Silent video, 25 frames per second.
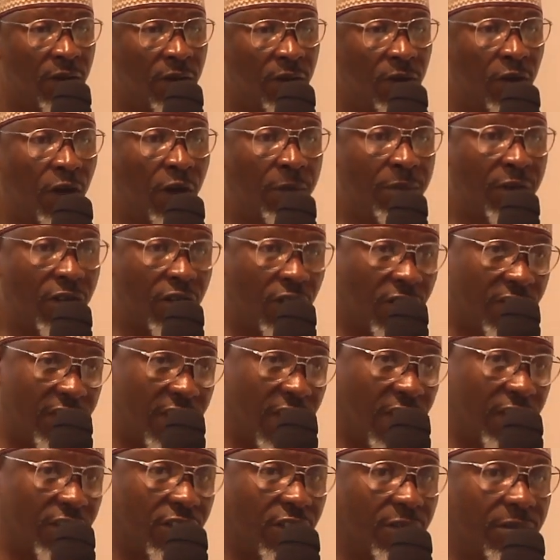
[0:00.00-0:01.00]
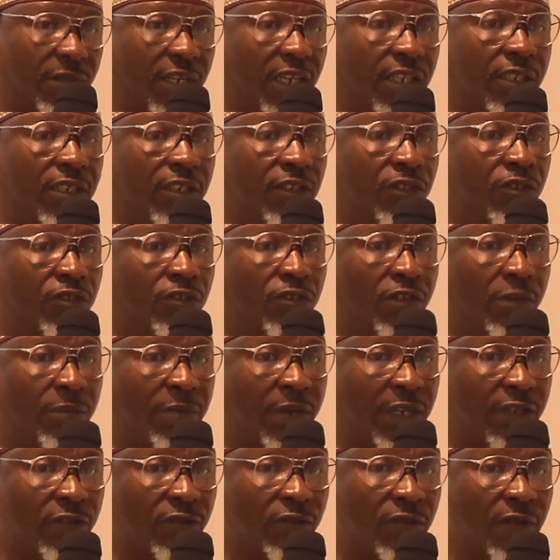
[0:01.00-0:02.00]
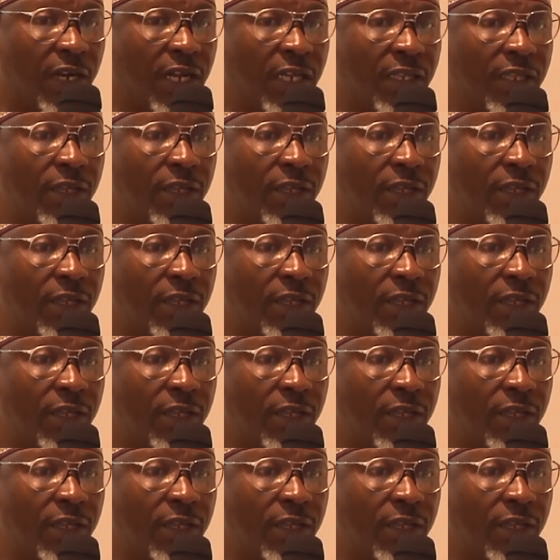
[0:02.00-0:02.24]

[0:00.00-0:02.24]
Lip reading: Not because they are subjecting you to a particular